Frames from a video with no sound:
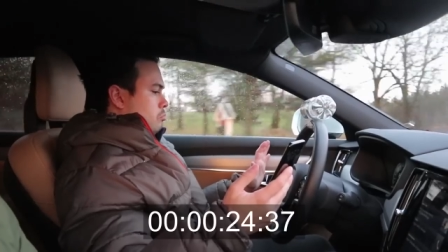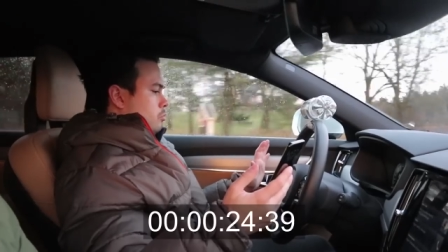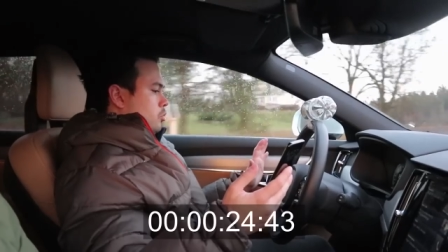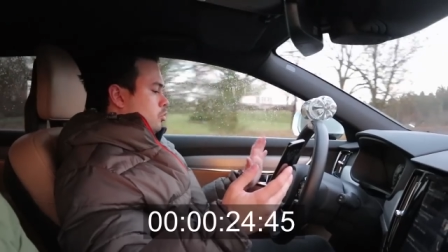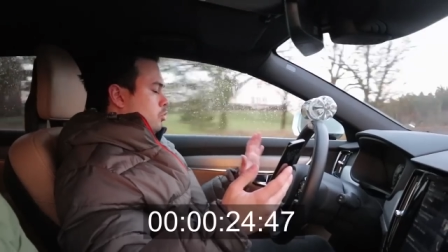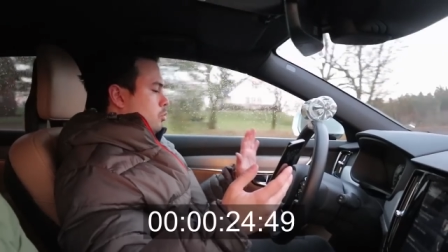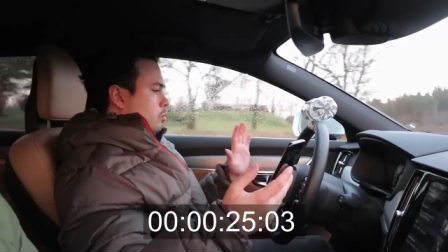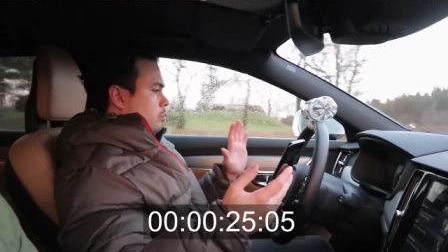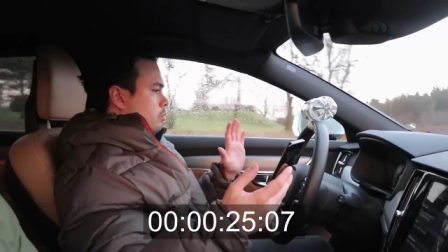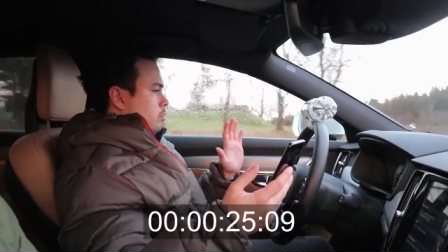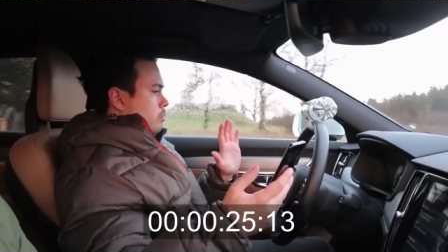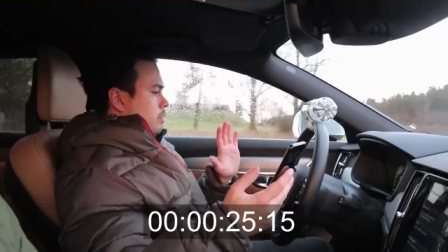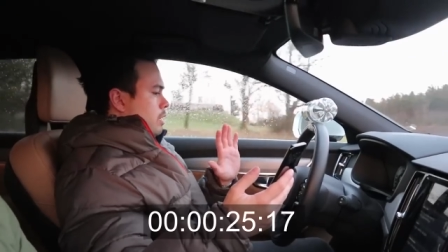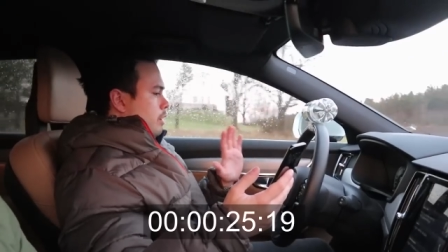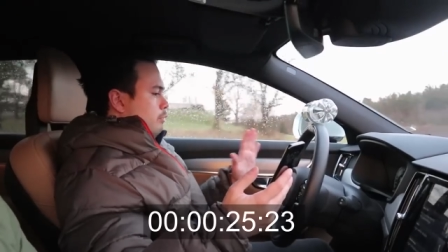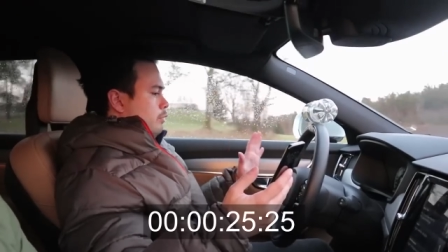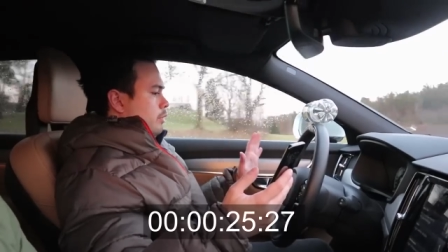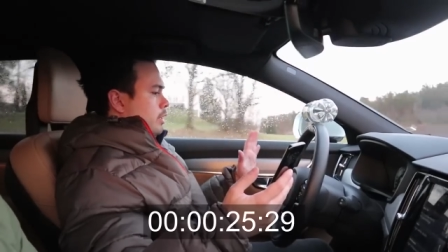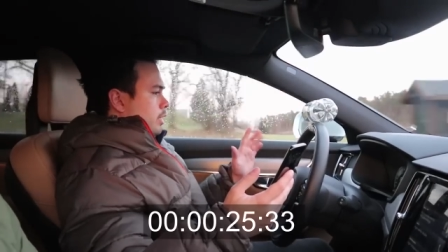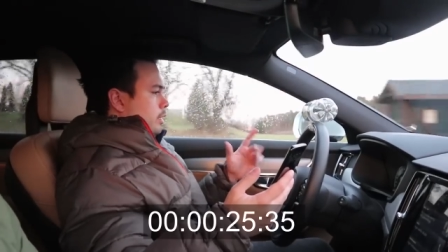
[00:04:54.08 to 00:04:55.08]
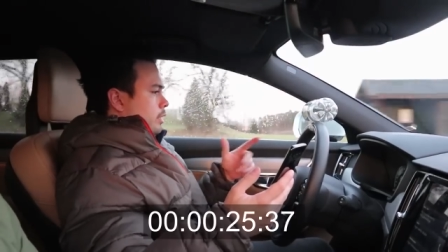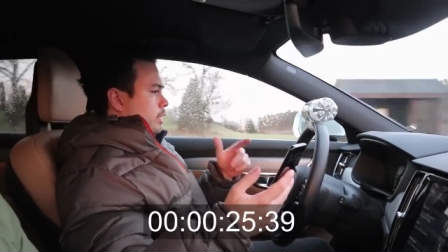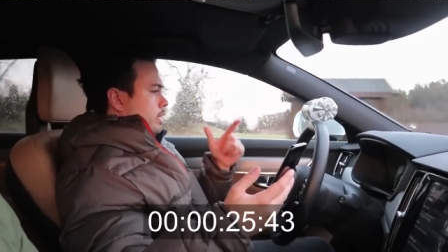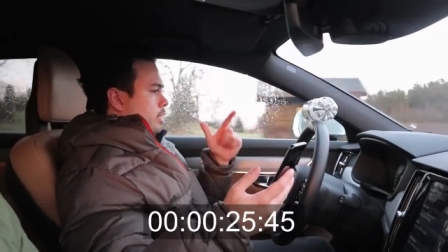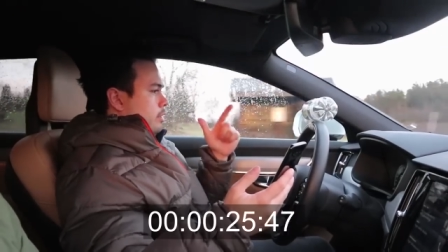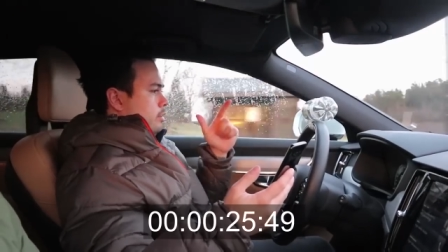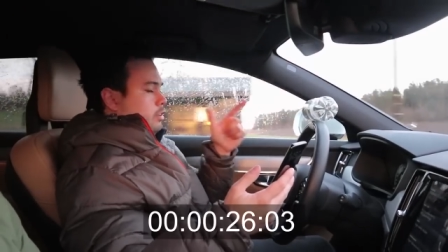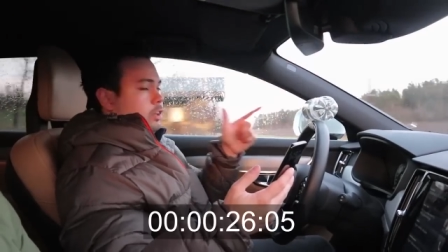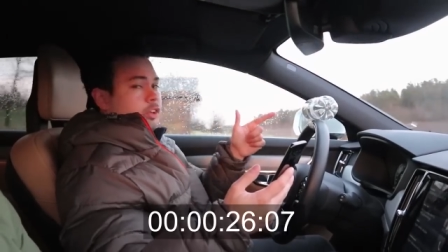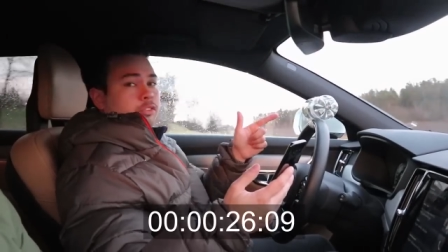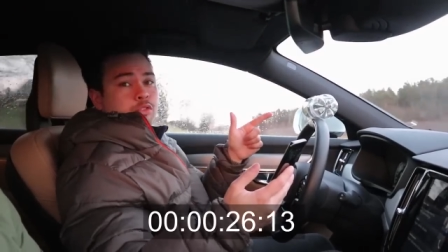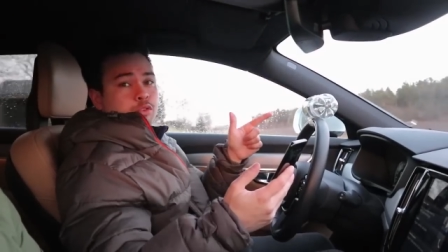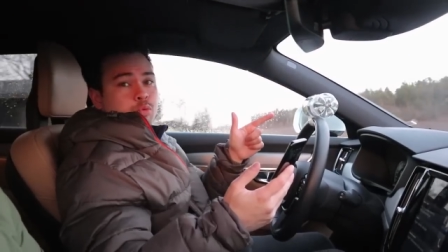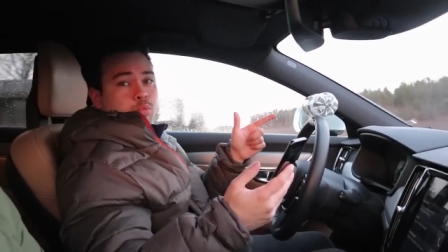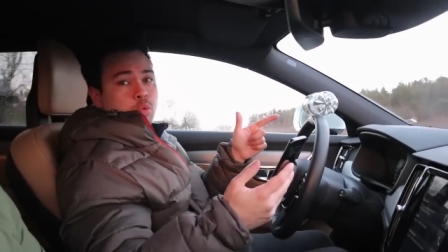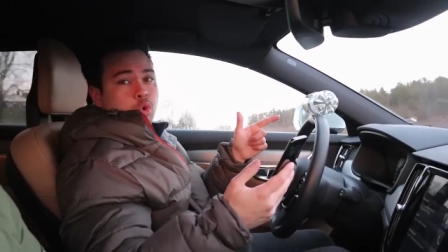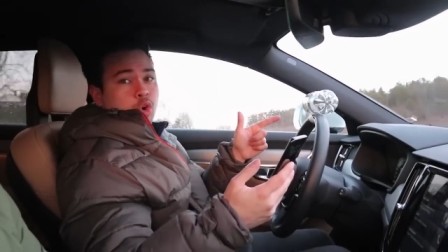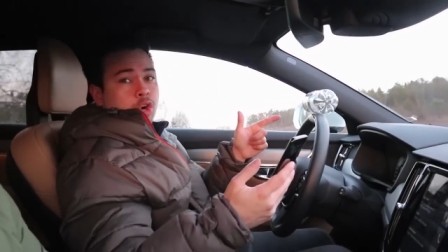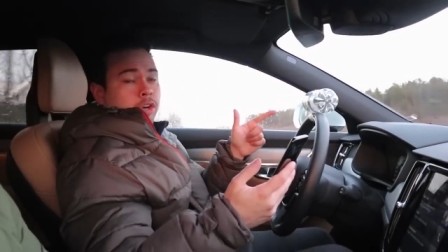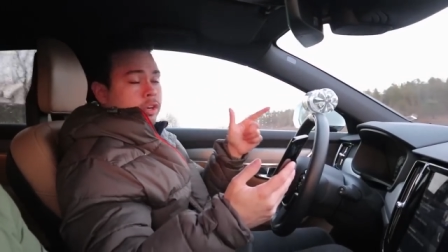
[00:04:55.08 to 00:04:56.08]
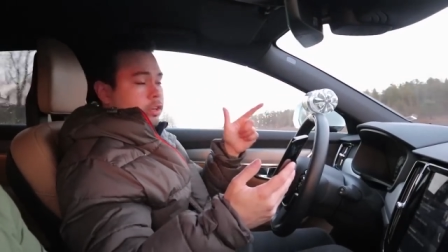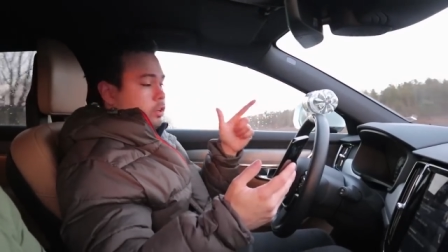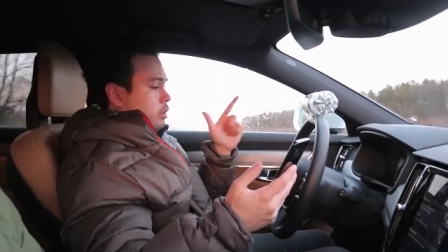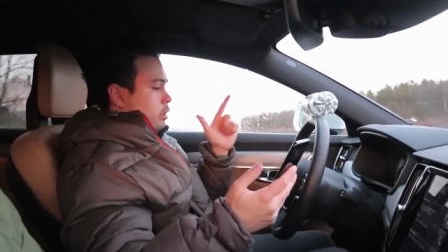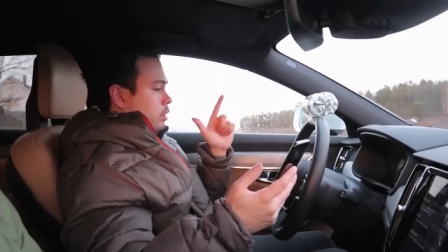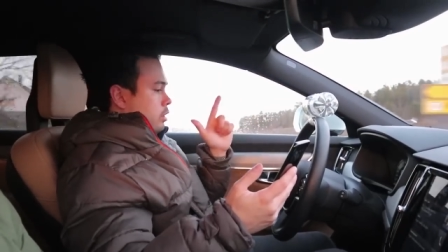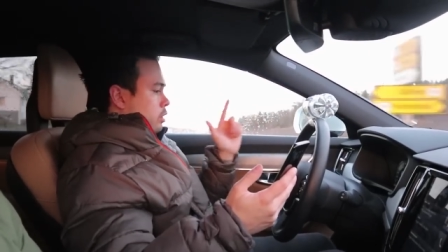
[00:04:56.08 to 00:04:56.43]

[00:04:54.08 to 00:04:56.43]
So definitely it doesn't work.